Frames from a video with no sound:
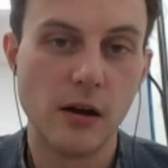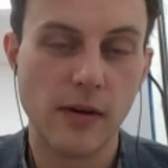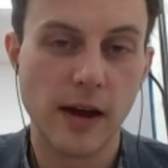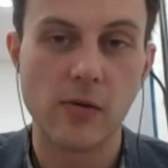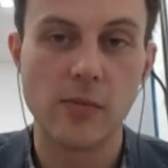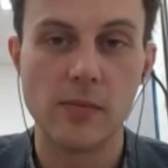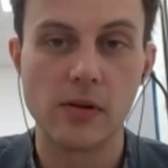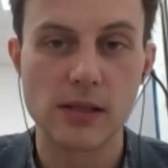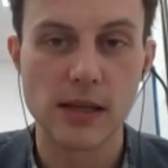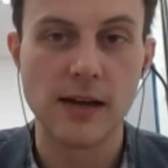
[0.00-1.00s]
of how
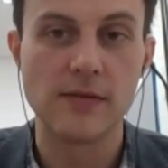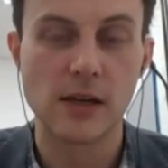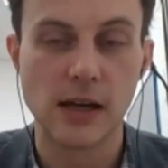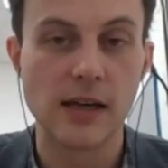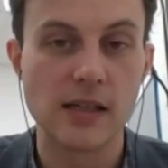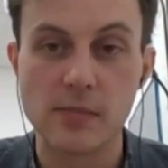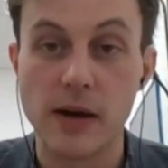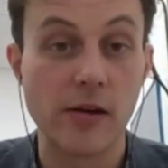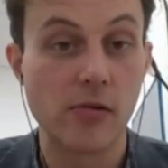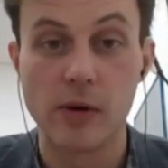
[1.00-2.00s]
people's lives can kind of
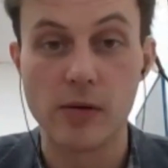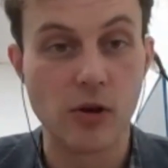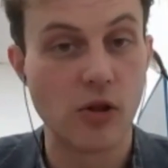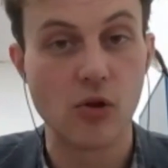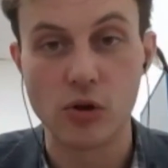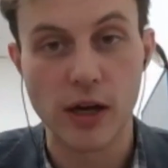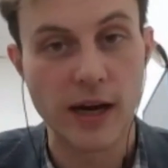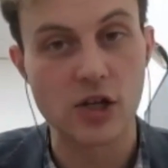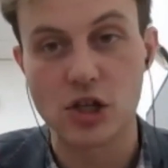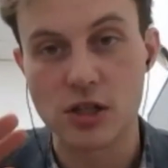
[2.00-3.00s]
spiral when you thought you
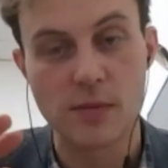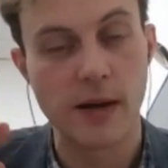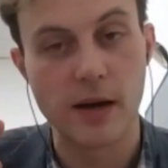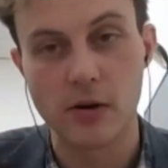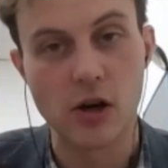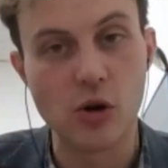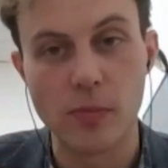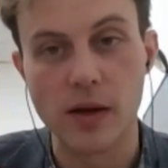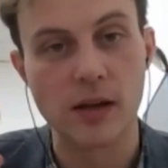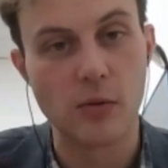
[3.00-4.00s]
had just about
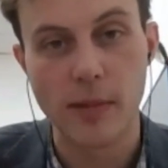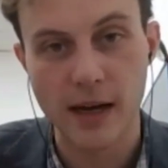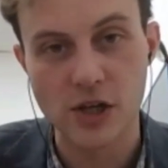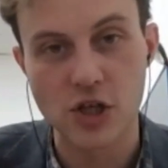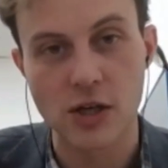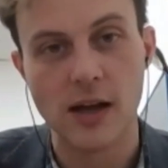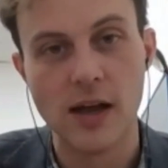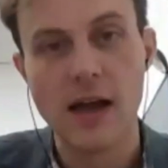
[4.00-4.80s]
coping, you were managing,